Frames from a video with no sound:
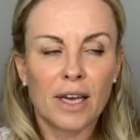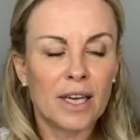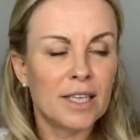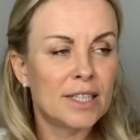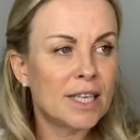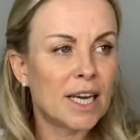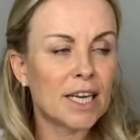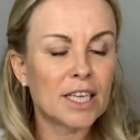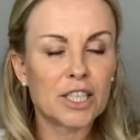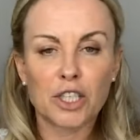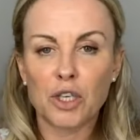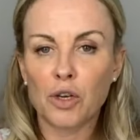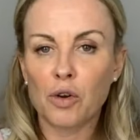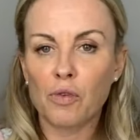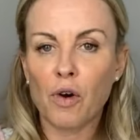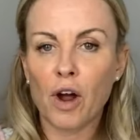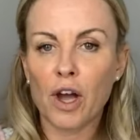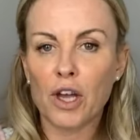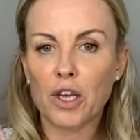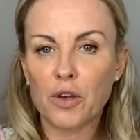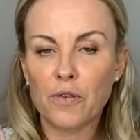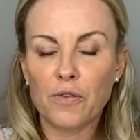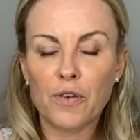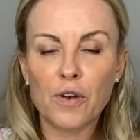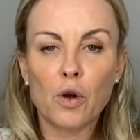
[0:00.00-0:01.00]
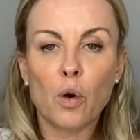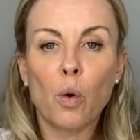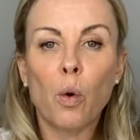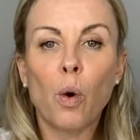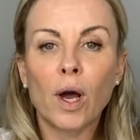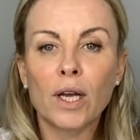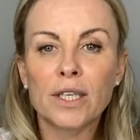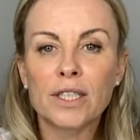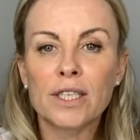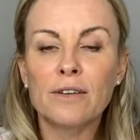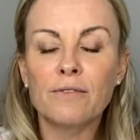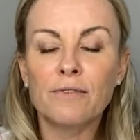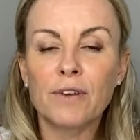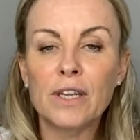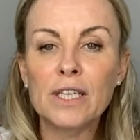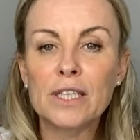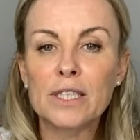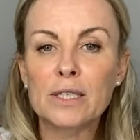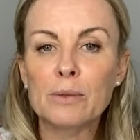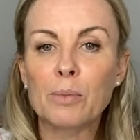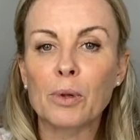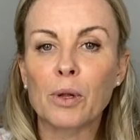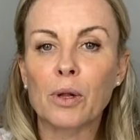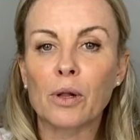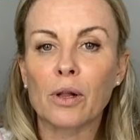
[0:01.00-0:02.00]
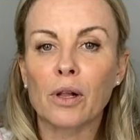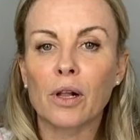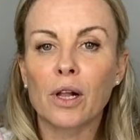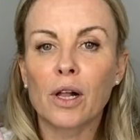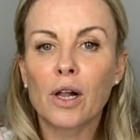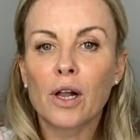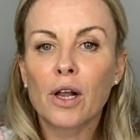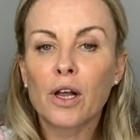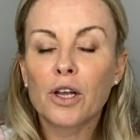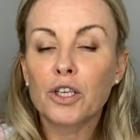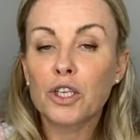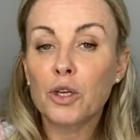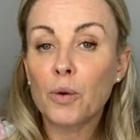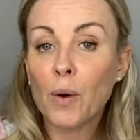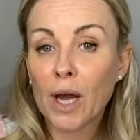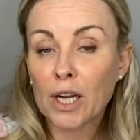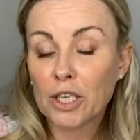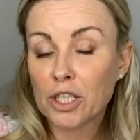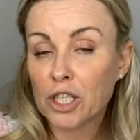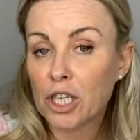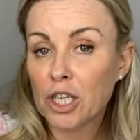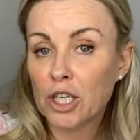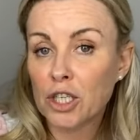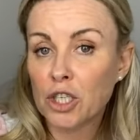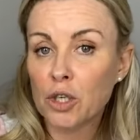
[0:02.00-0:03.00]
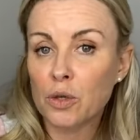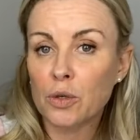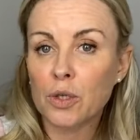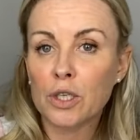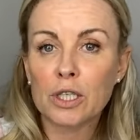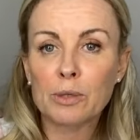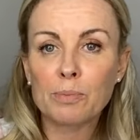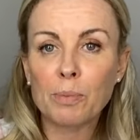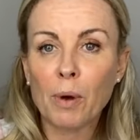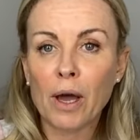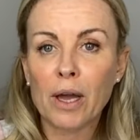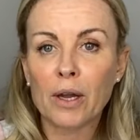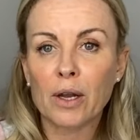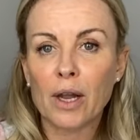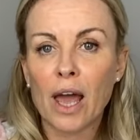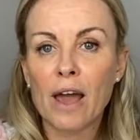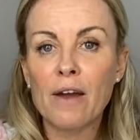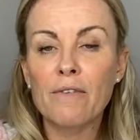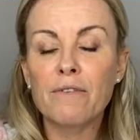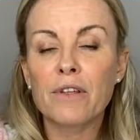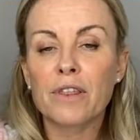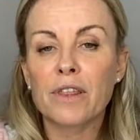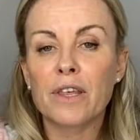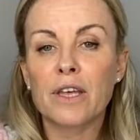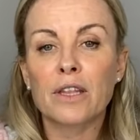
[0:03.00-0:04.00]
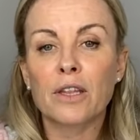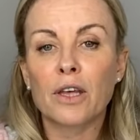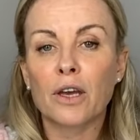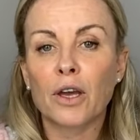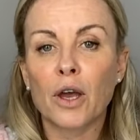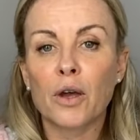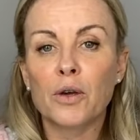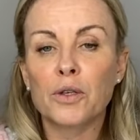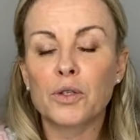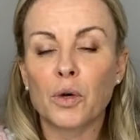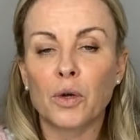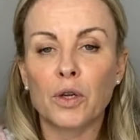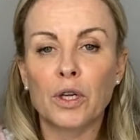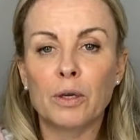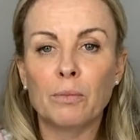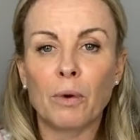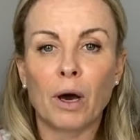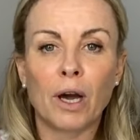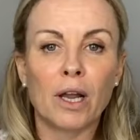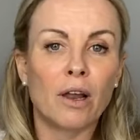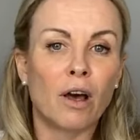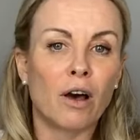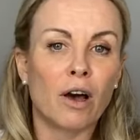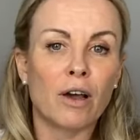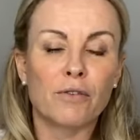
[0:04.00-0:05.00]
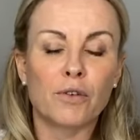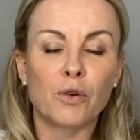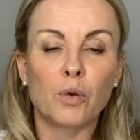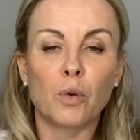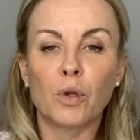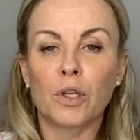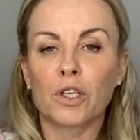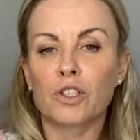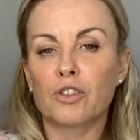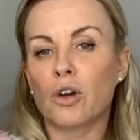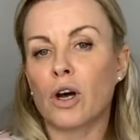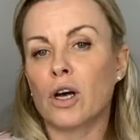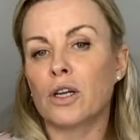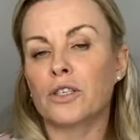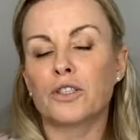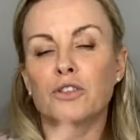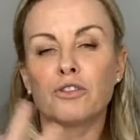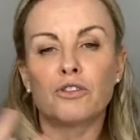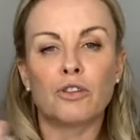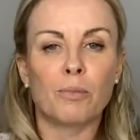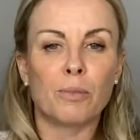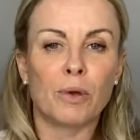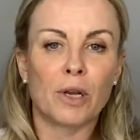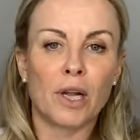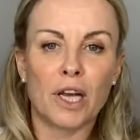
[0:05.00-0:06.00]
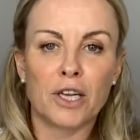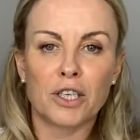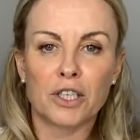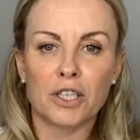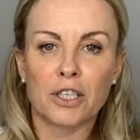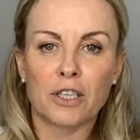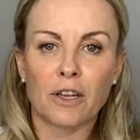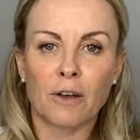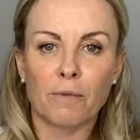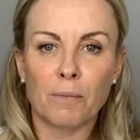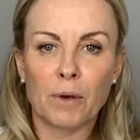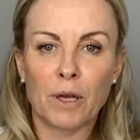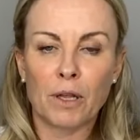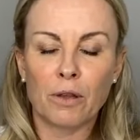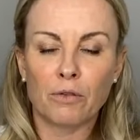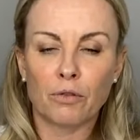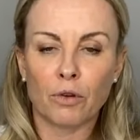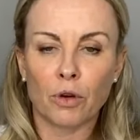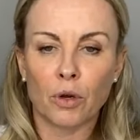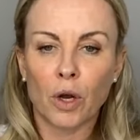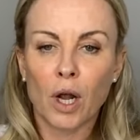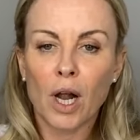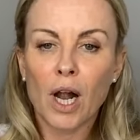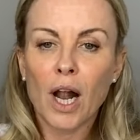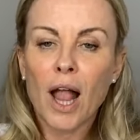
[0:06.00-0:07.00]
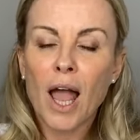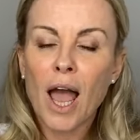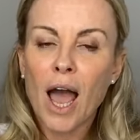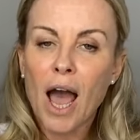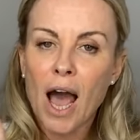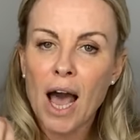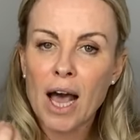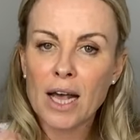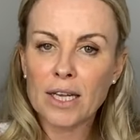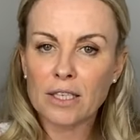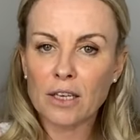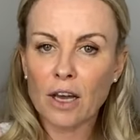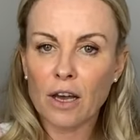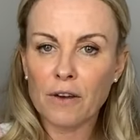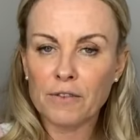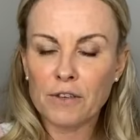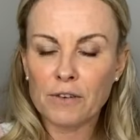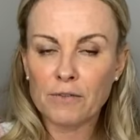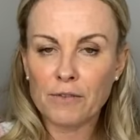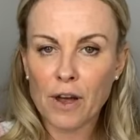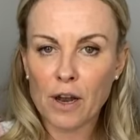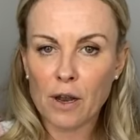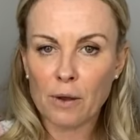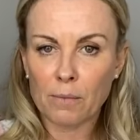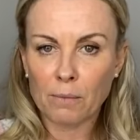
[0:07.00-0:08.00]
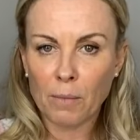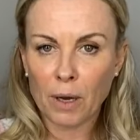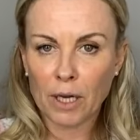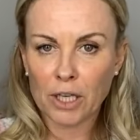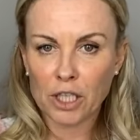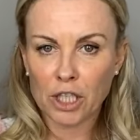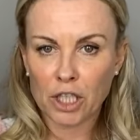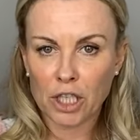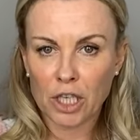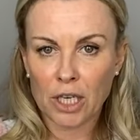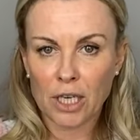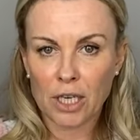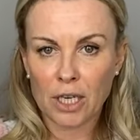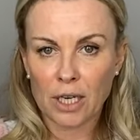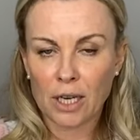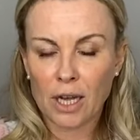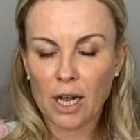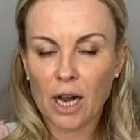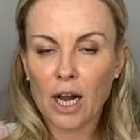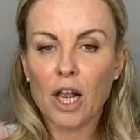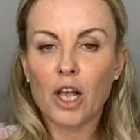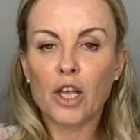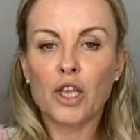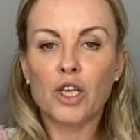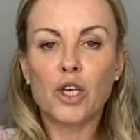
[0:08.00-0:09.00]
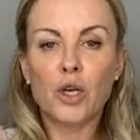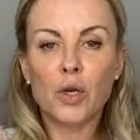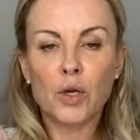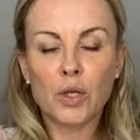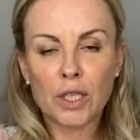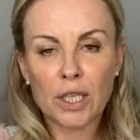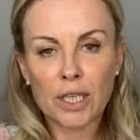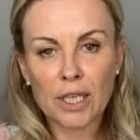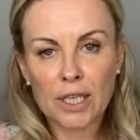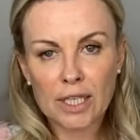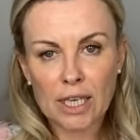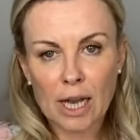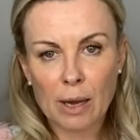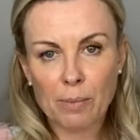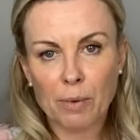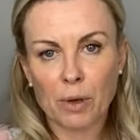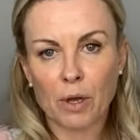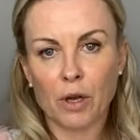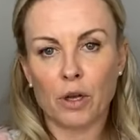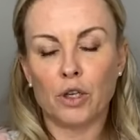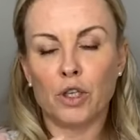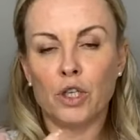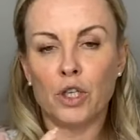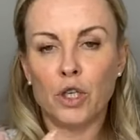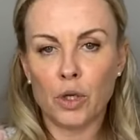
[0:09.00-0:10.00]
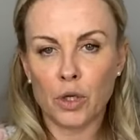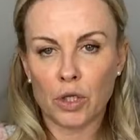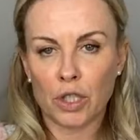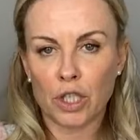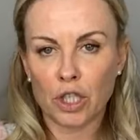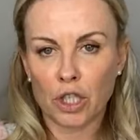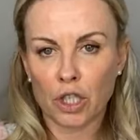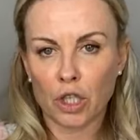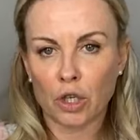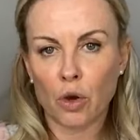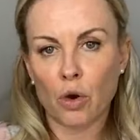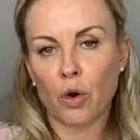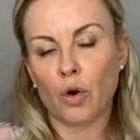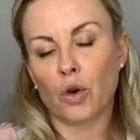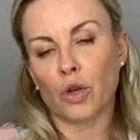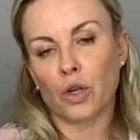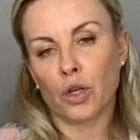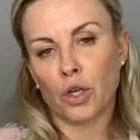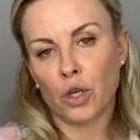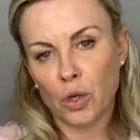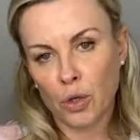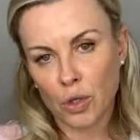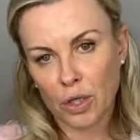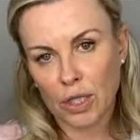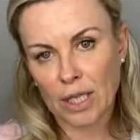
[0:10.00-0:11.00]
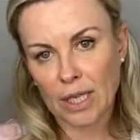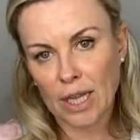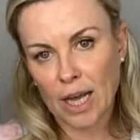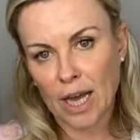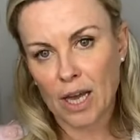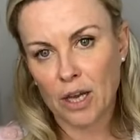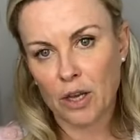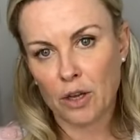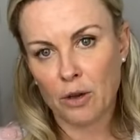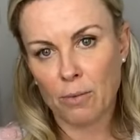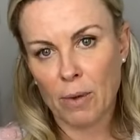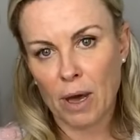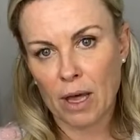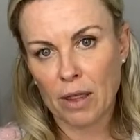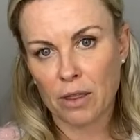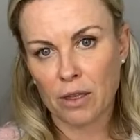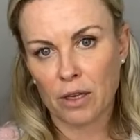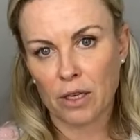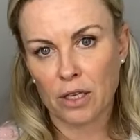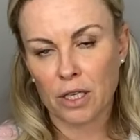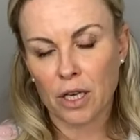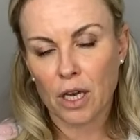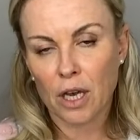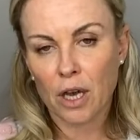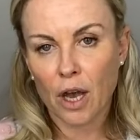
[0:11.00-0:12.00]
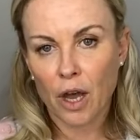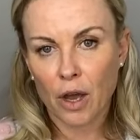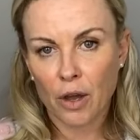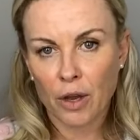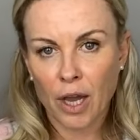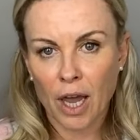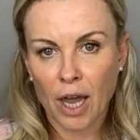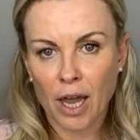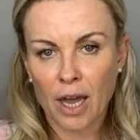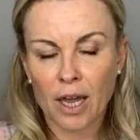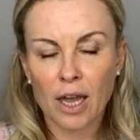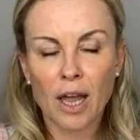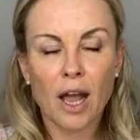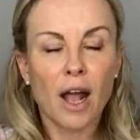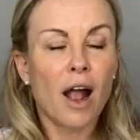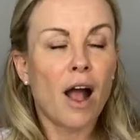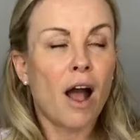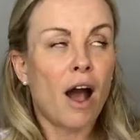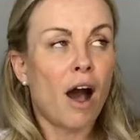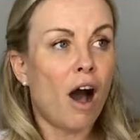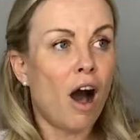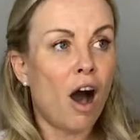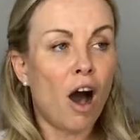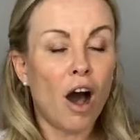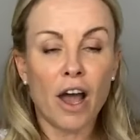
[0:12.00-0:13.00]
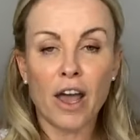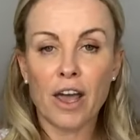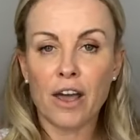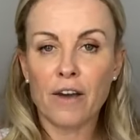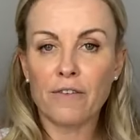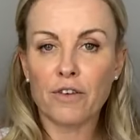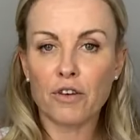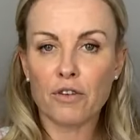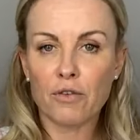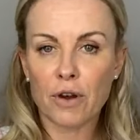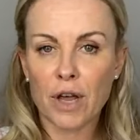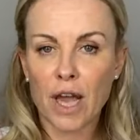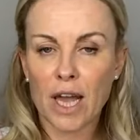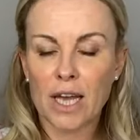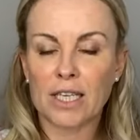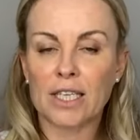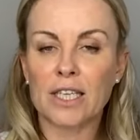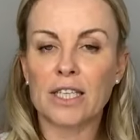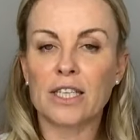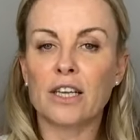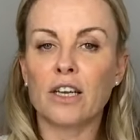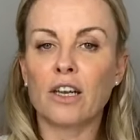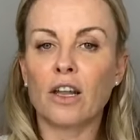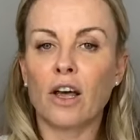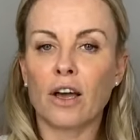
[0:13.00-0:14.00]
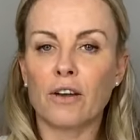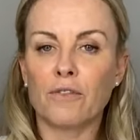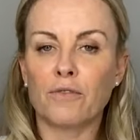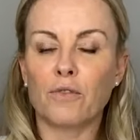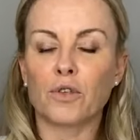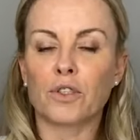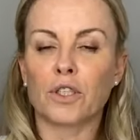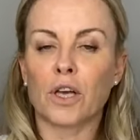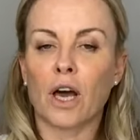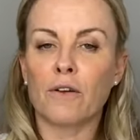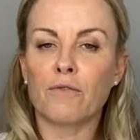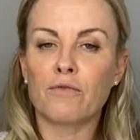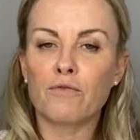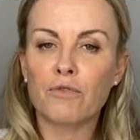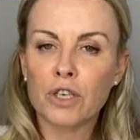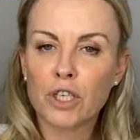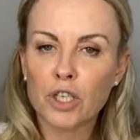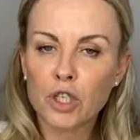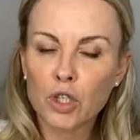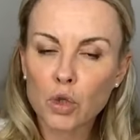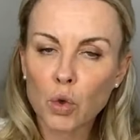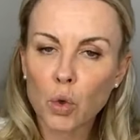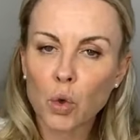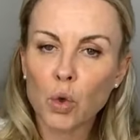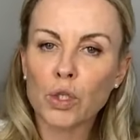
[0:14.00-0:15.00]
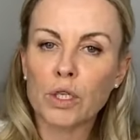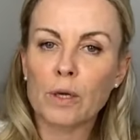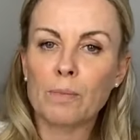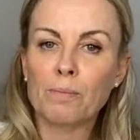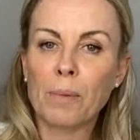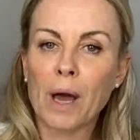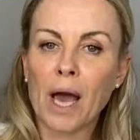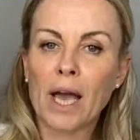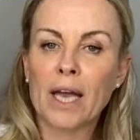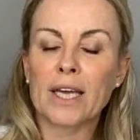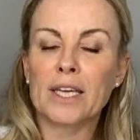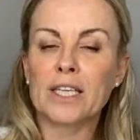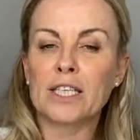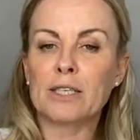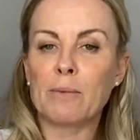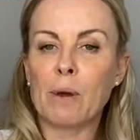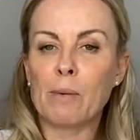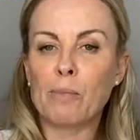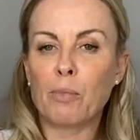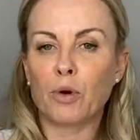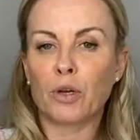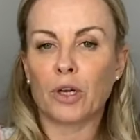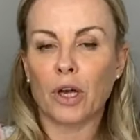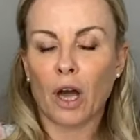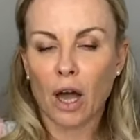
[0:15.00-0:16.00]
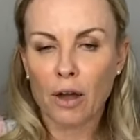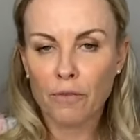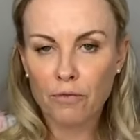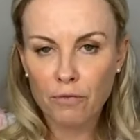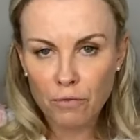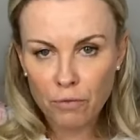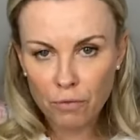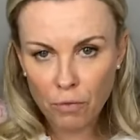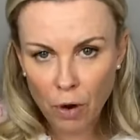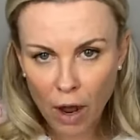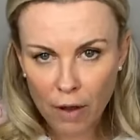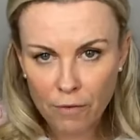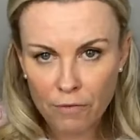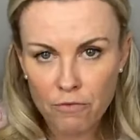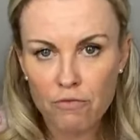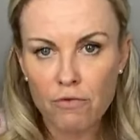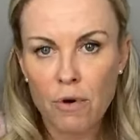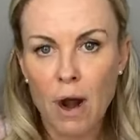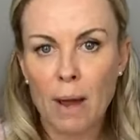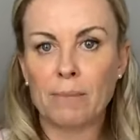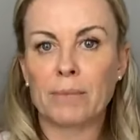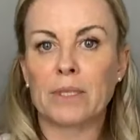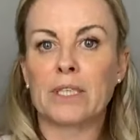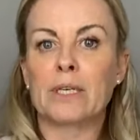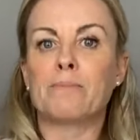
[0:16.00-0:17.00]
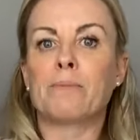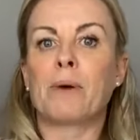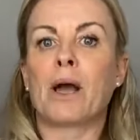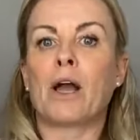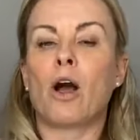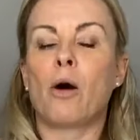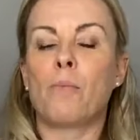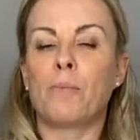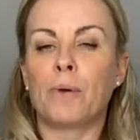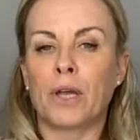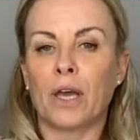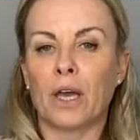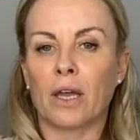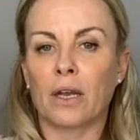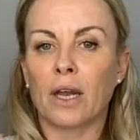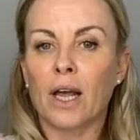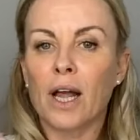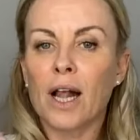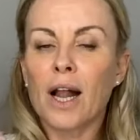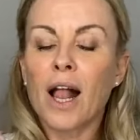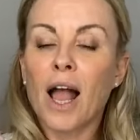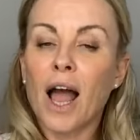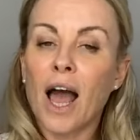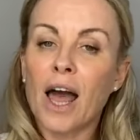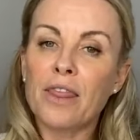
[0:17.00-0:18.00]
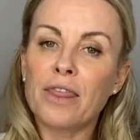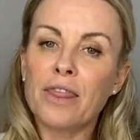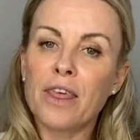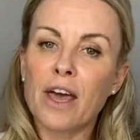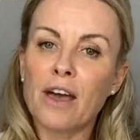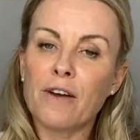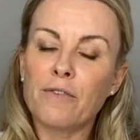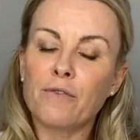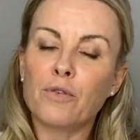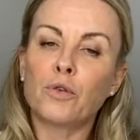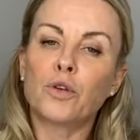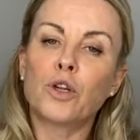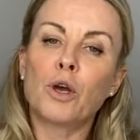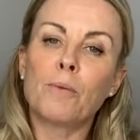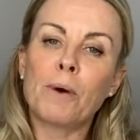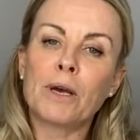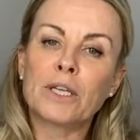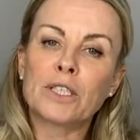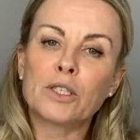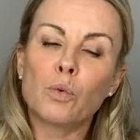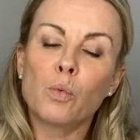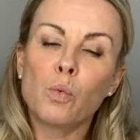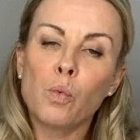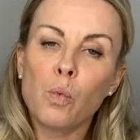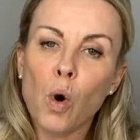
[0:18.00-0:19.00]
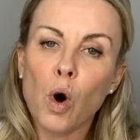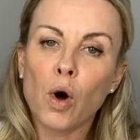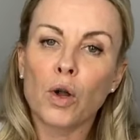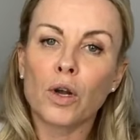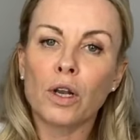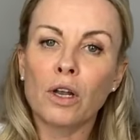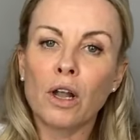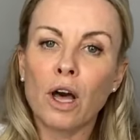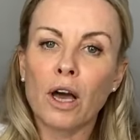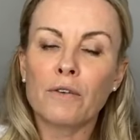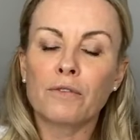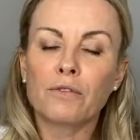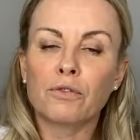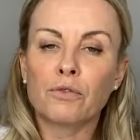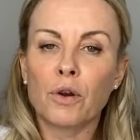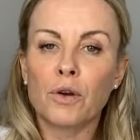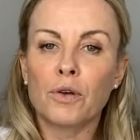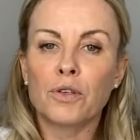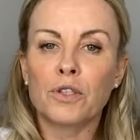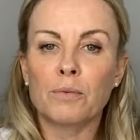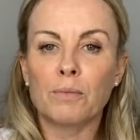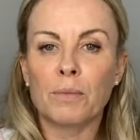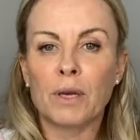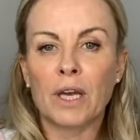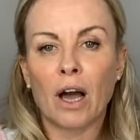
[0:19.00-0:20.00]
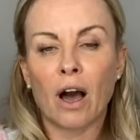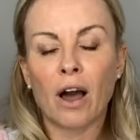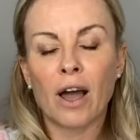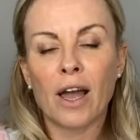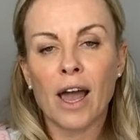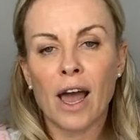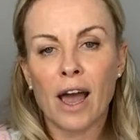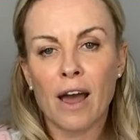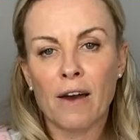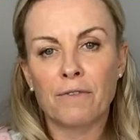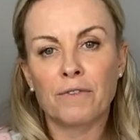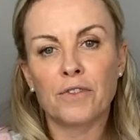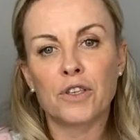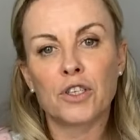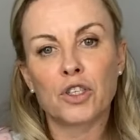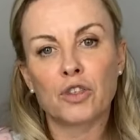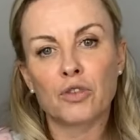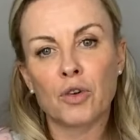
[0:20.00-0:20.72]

It's actually all right. You feel quite invincible. You actually do, despite everything that goes on in my life and all the trials and tribulations I've been through. As I've developed my chi, using the tapper, using Qigong, using the Hayo'u method, okay, I have created the life force. I've restored it back into my body. I've ramped it back up again. And therefore, no matter what life throws at me, I have